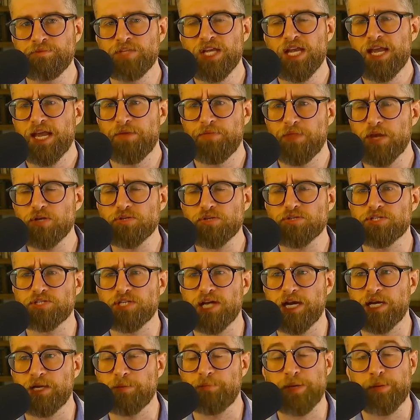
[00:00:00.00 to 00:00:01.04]
In their
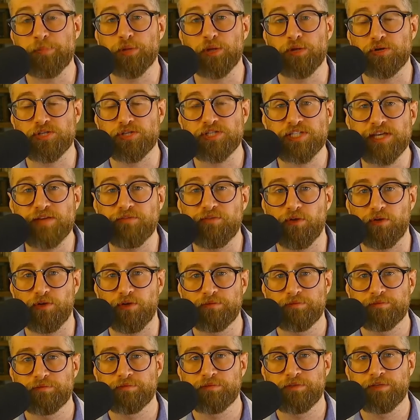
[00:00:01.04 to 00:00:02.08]
society, people are civil.
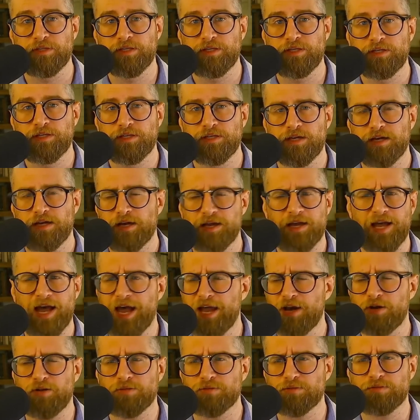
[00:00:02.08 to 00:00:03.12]
I
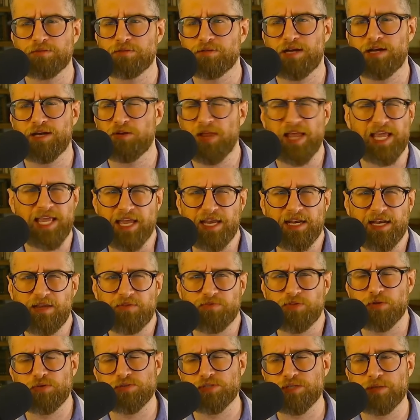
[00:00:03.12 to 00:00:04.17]
don't like any of
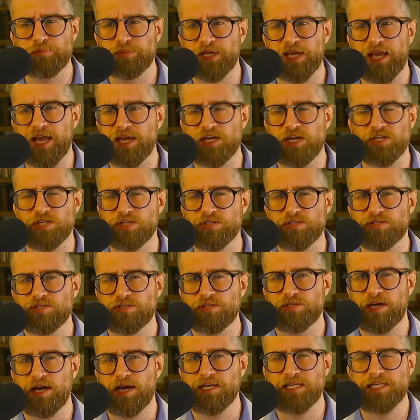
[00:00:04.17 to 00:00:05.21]
those implications.
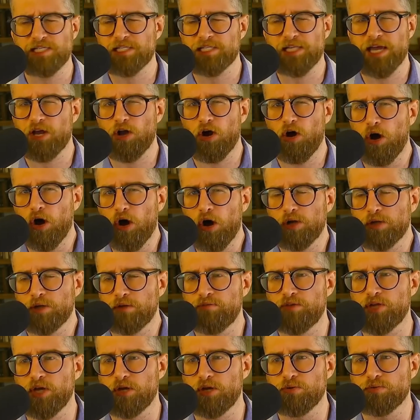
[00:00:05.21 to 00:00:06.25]
I dislike all
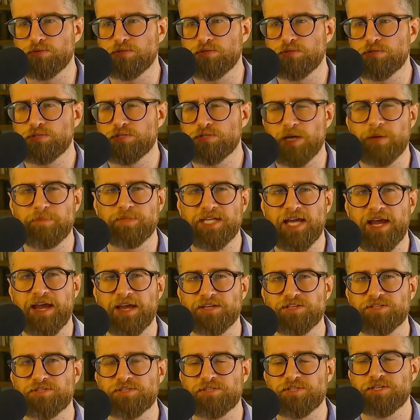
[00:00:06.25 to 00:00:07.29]
of those
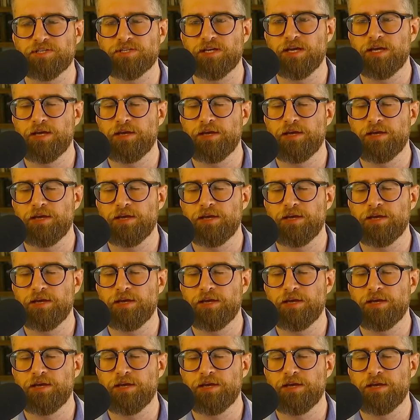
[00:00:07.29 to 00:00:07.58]
subtexts.